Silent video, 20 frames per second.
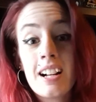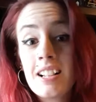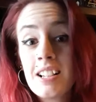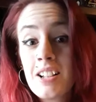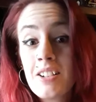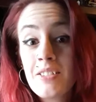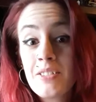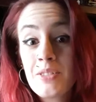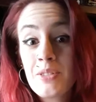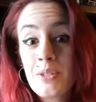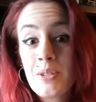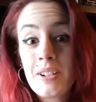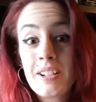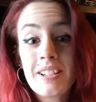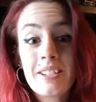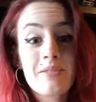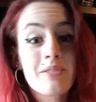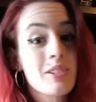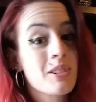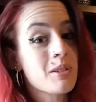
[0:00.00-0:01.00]
Hello
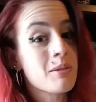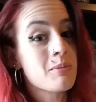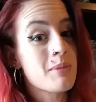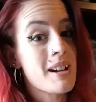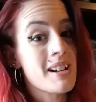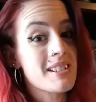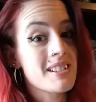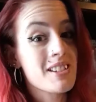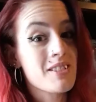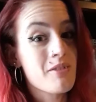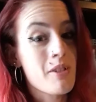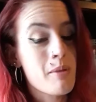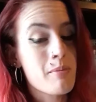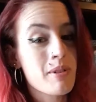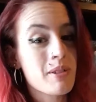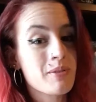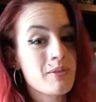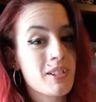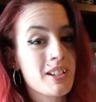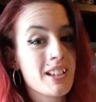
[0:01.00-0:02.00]
everyone, welcome back to the
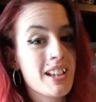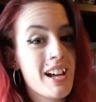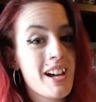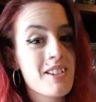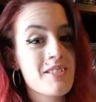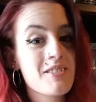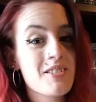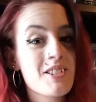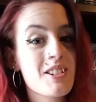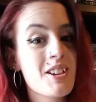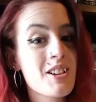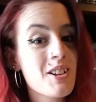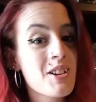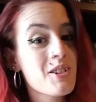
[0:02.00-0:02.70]
Rabbit and Red Lounge.